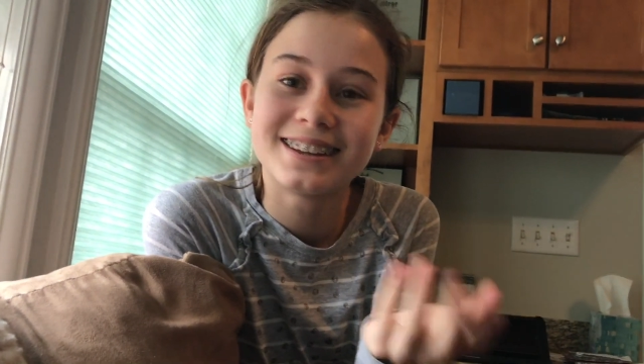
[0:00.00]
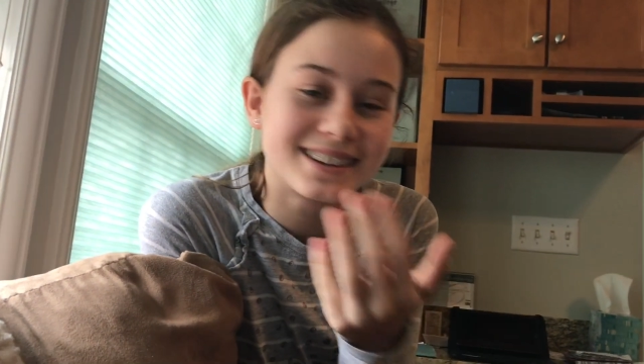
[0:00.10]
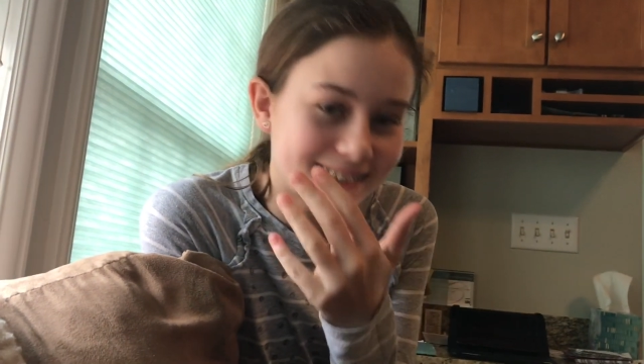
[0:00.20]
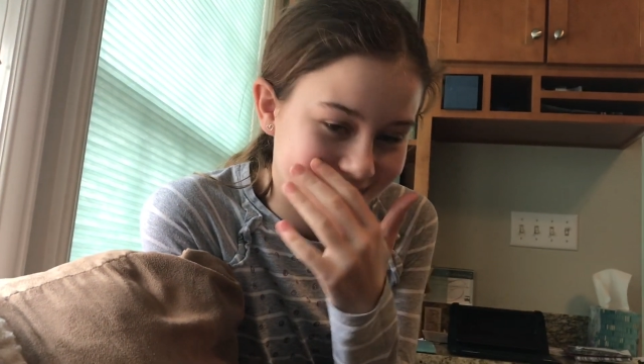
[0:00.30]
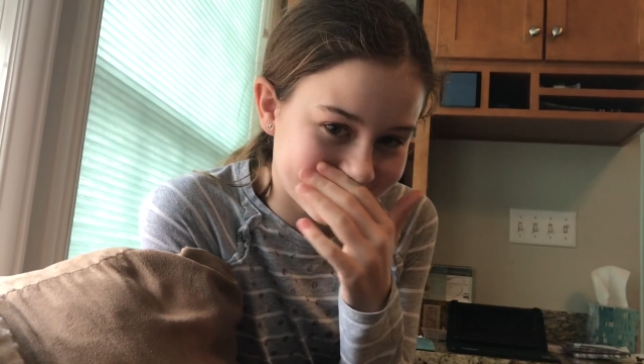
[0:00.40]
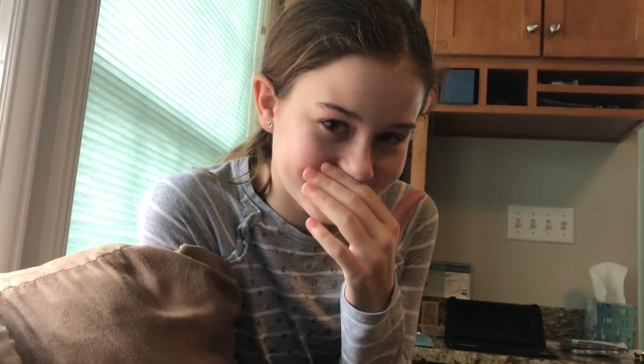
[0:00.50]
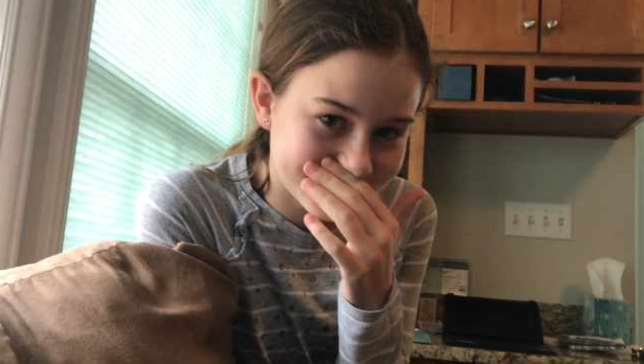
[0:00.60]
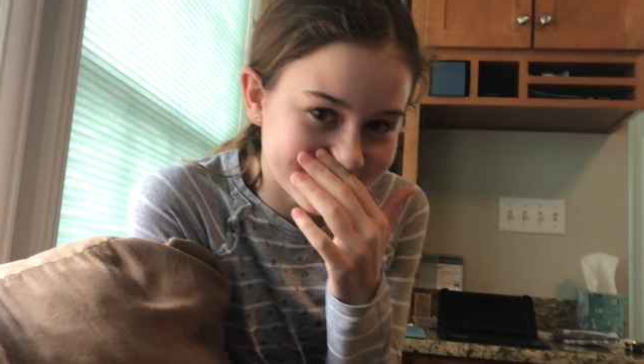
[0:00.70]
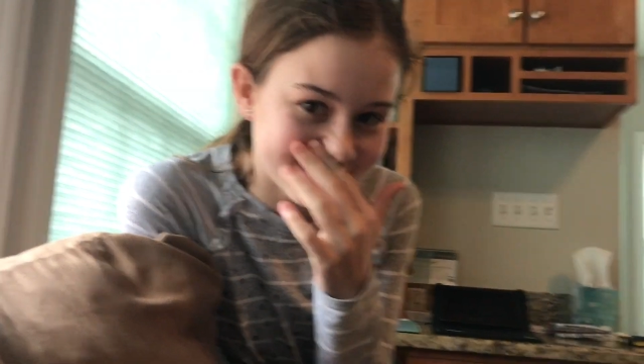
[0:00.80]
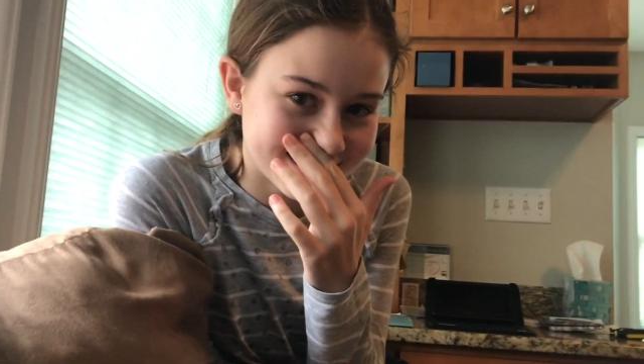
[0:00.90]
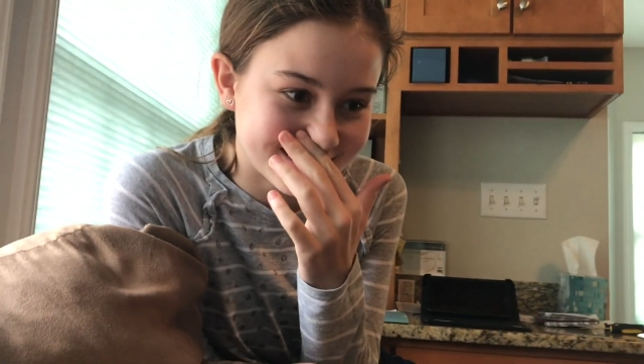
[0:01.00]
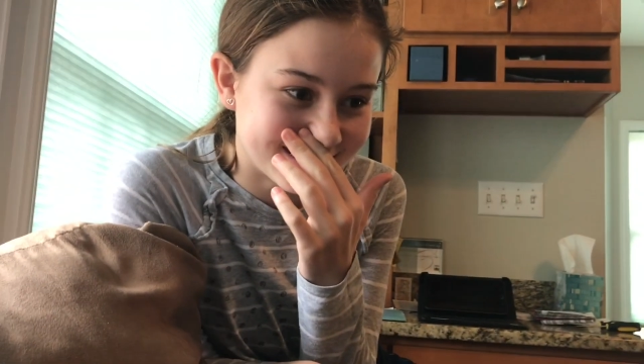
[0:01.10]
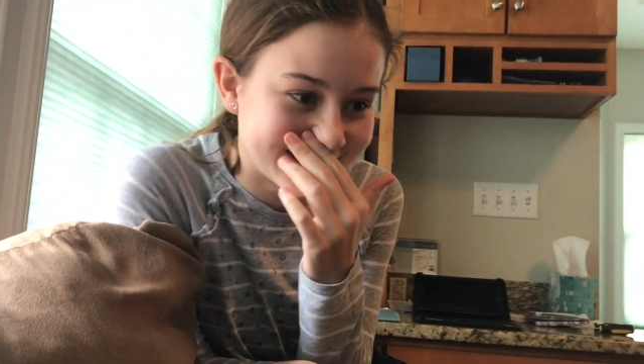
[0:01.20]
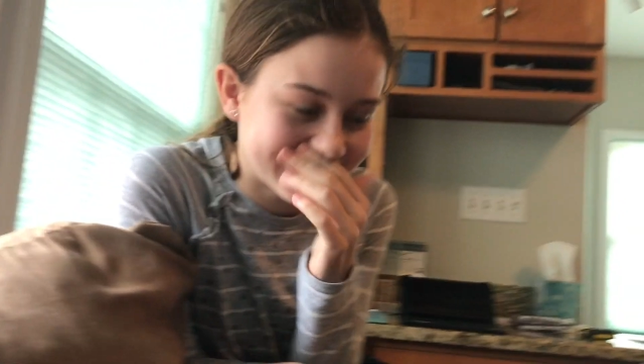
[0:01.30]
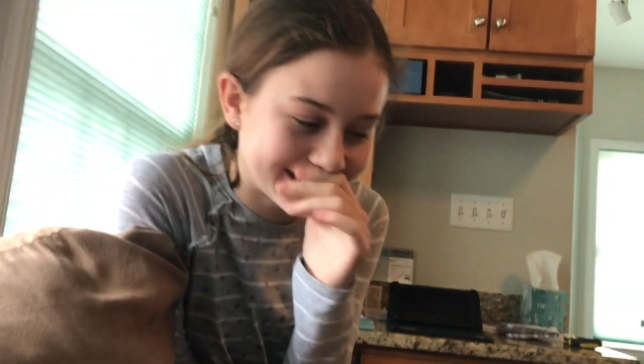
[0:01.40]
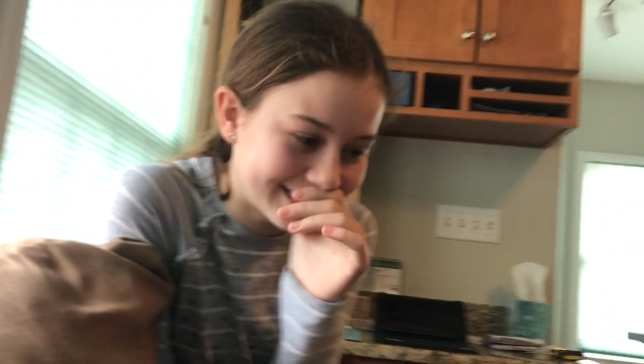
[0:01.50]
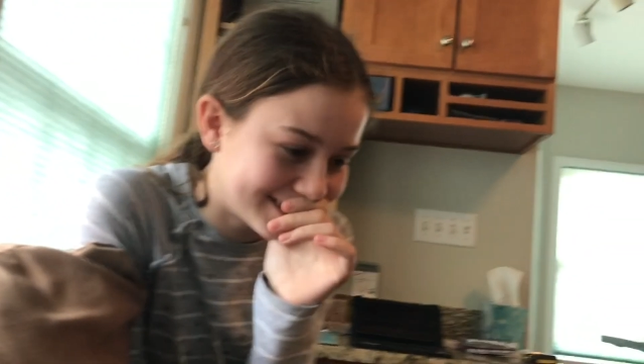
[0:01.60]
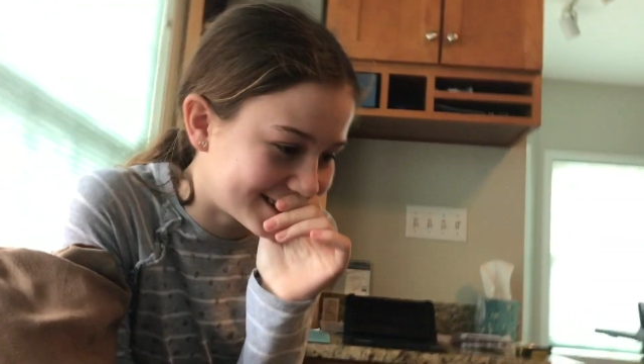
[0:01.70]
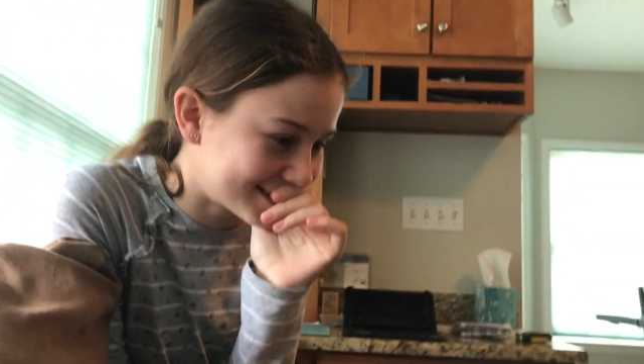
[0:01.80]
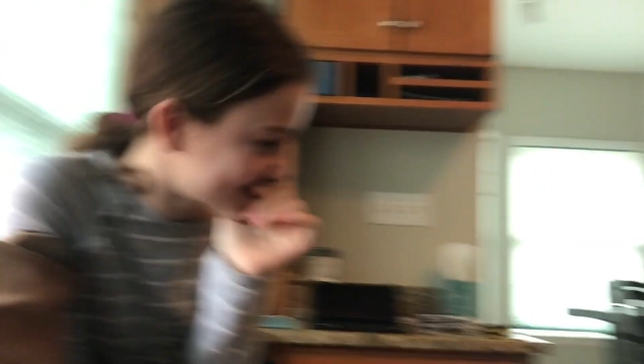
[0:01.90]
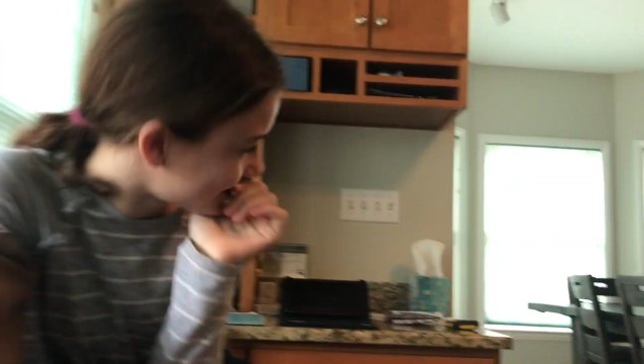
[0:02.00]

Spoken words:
never do anything with your